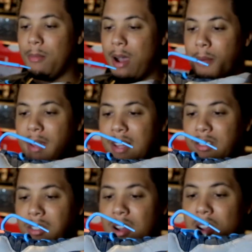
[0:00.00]

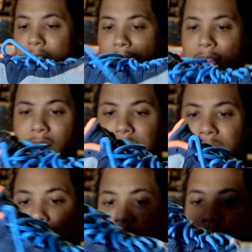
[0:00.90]
Bobcats are gone, guys.
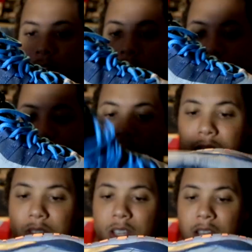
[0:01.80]
You know what
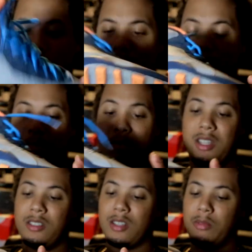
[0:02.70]
I'm saying? Maybe it
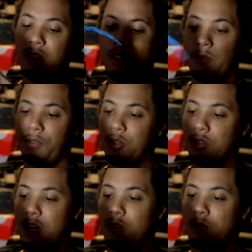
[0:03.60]
means something in the
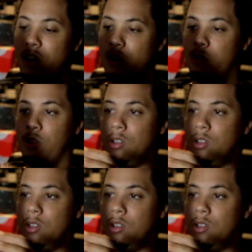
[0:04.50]
future. I don't know.